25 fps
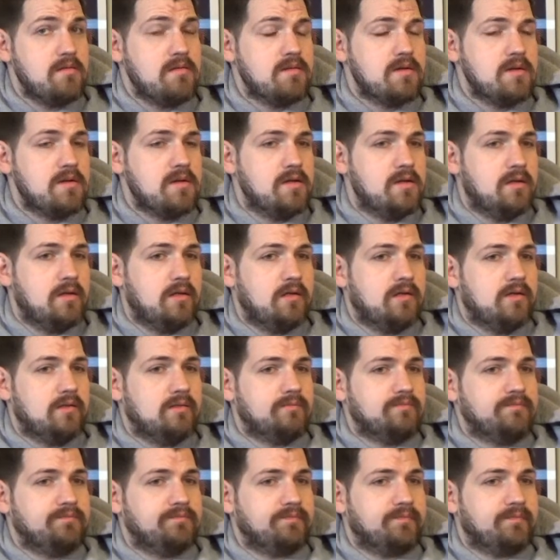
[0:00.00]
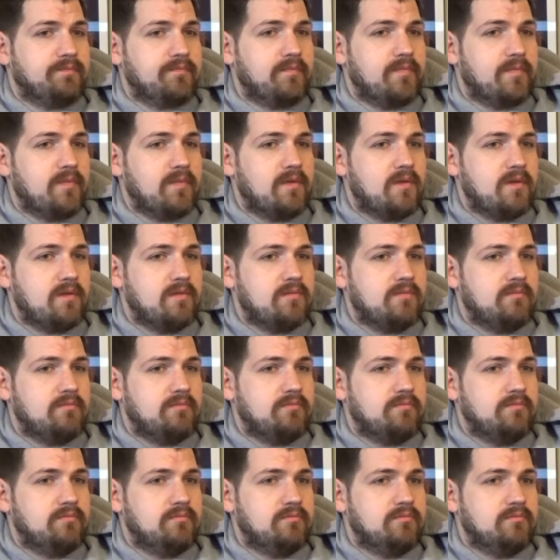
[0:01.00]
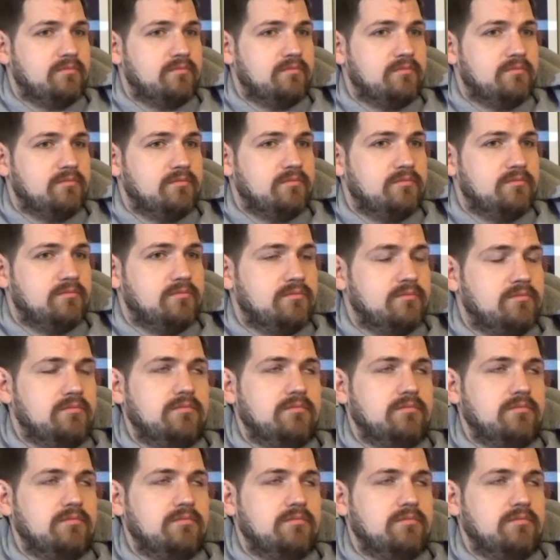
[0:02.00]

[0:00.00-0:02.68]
(not speaking)